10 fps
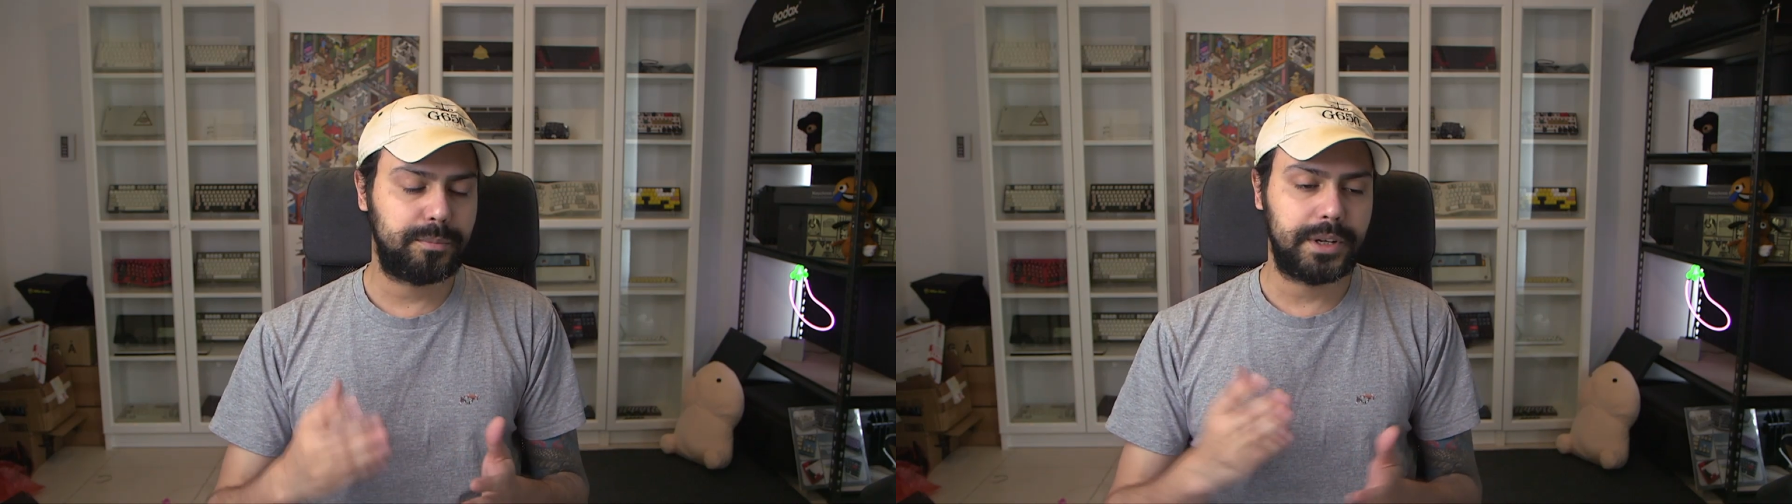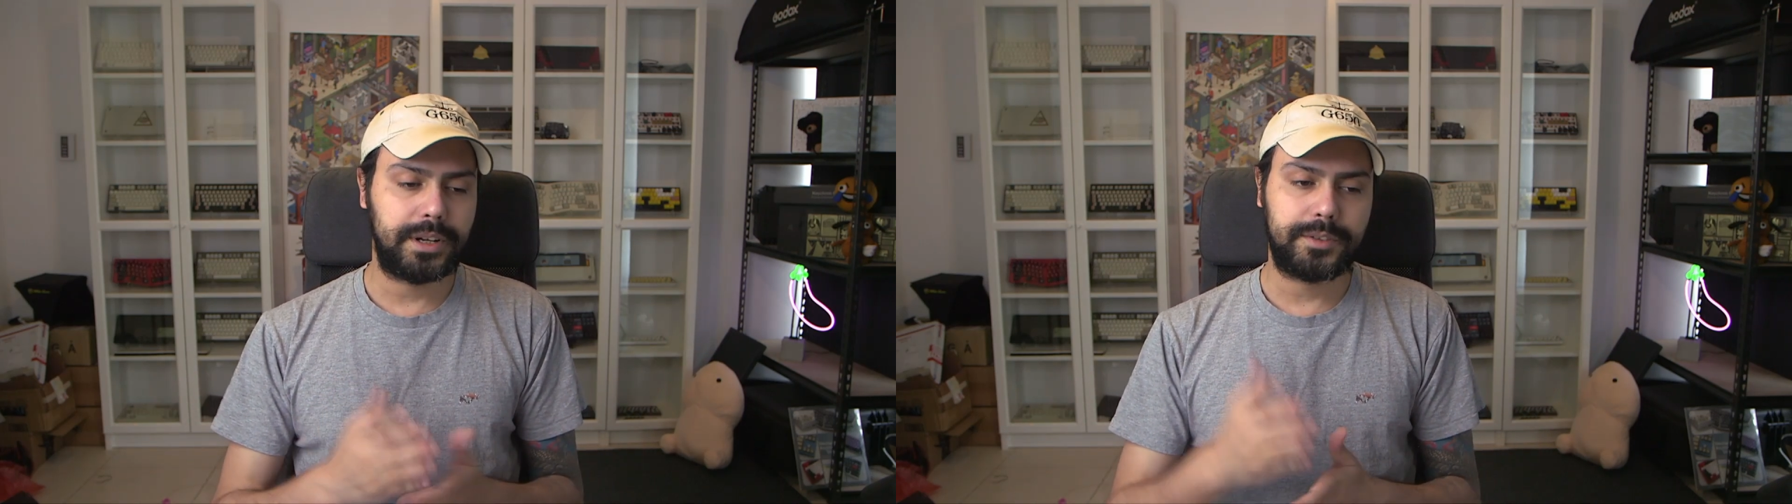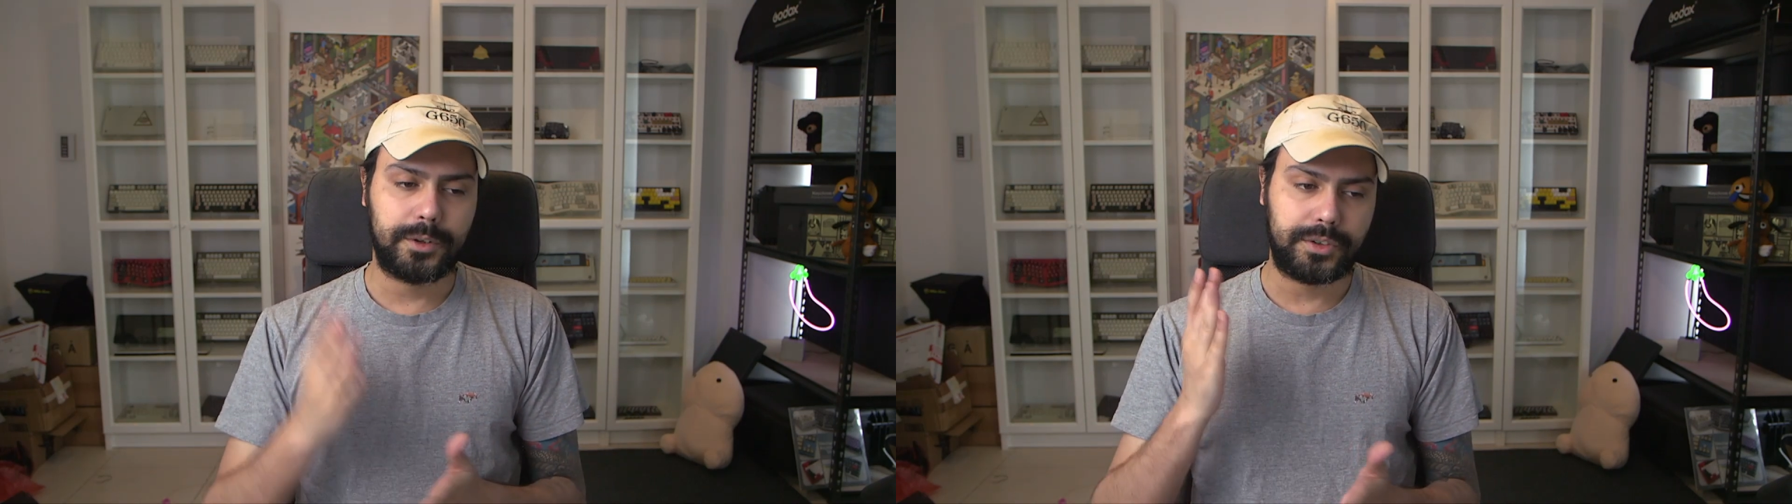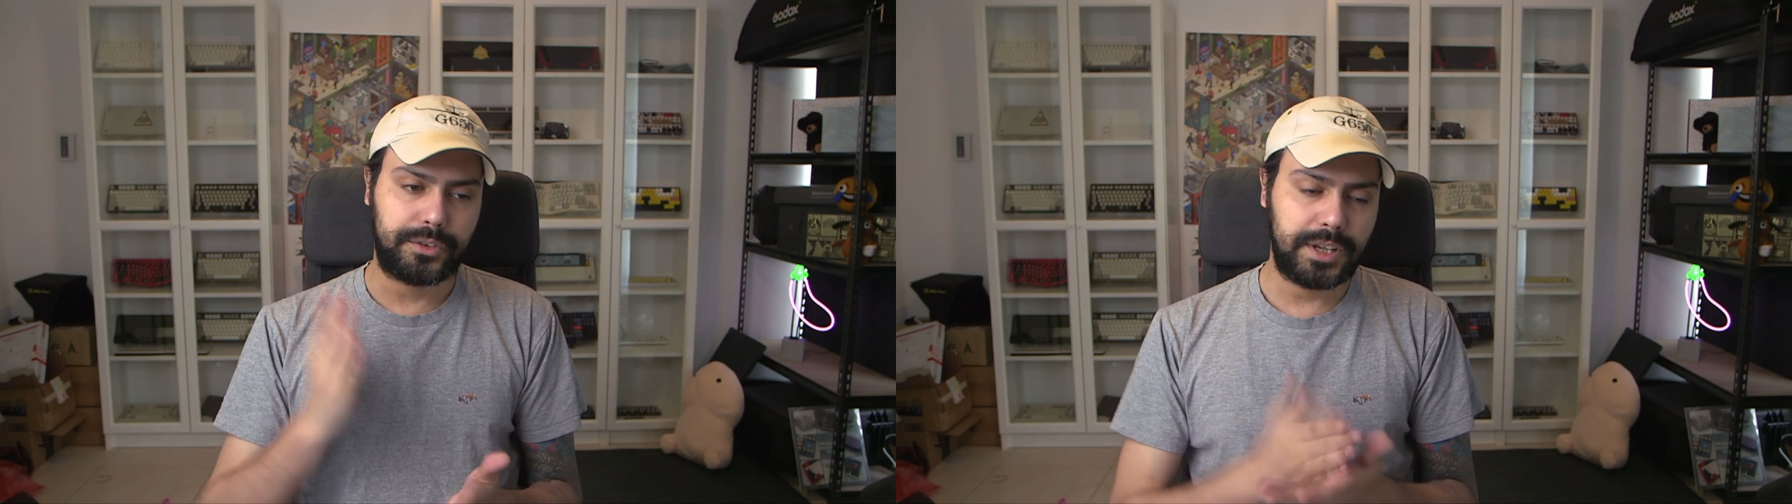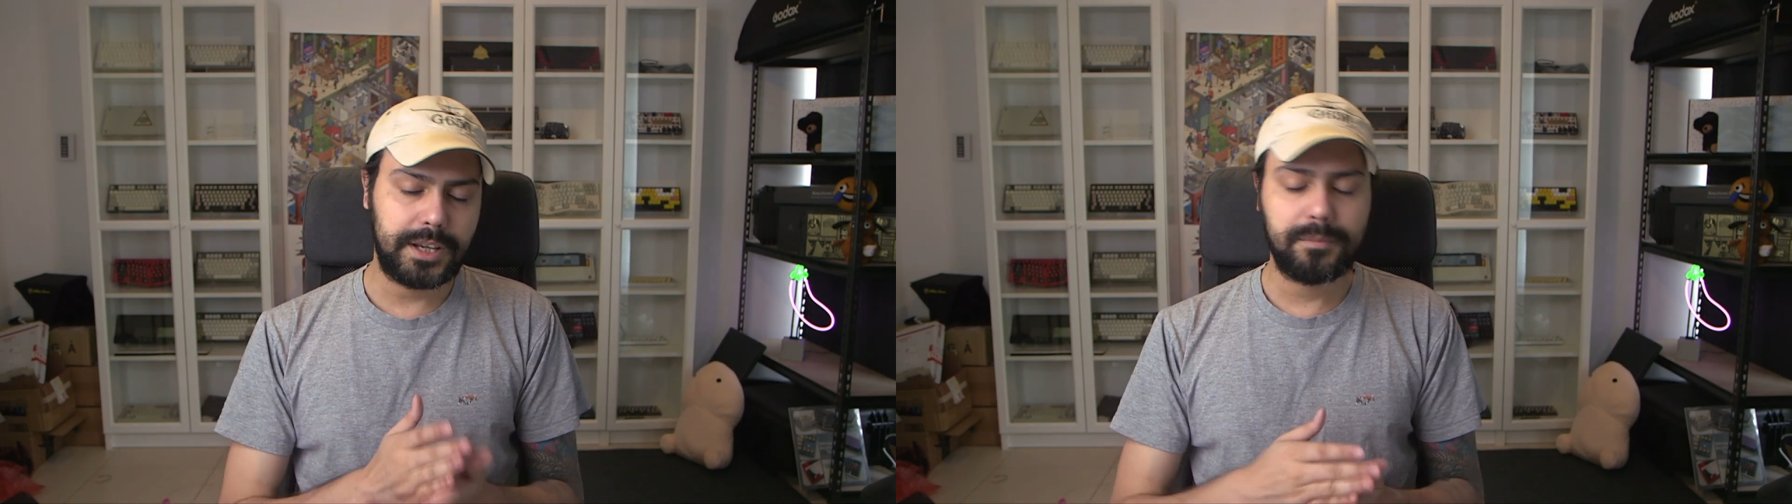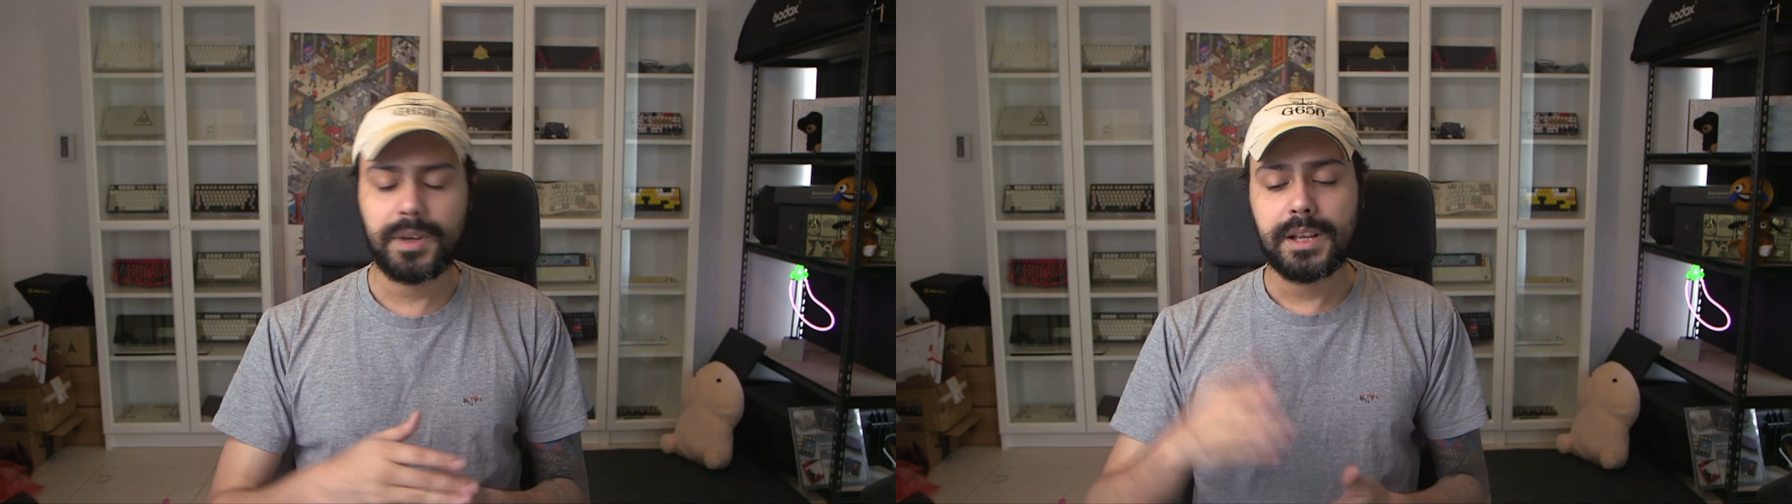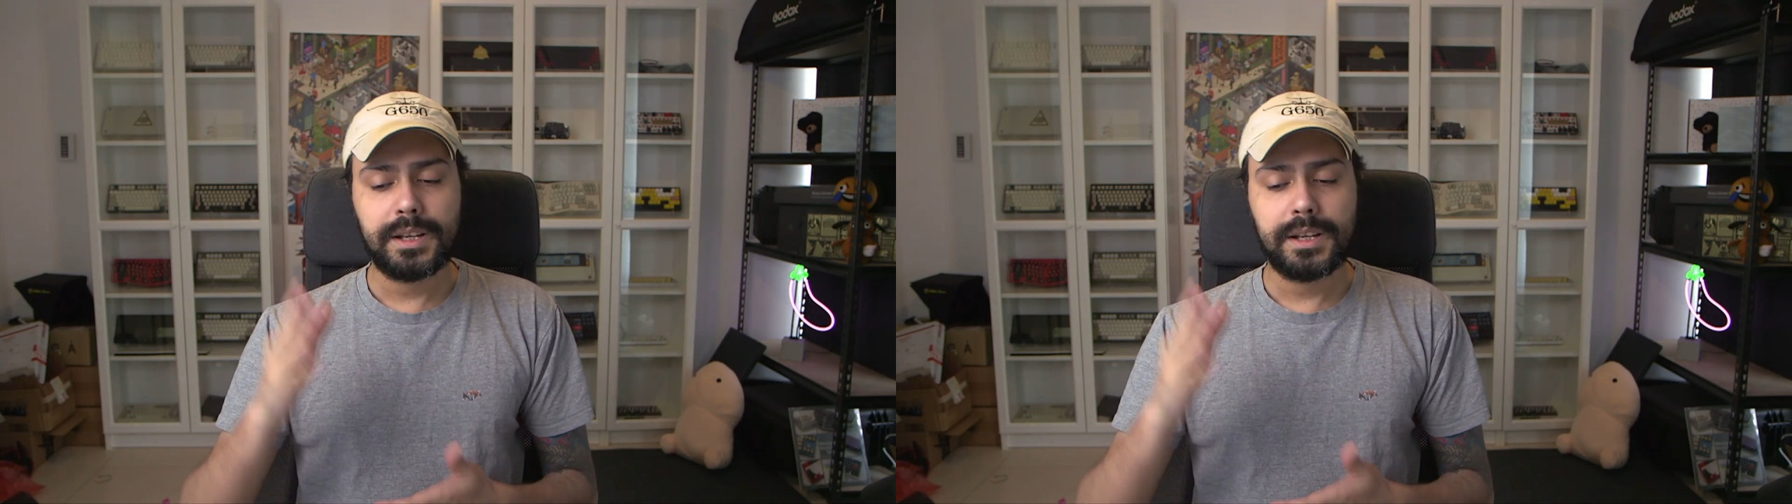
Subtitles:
but if there's a seam,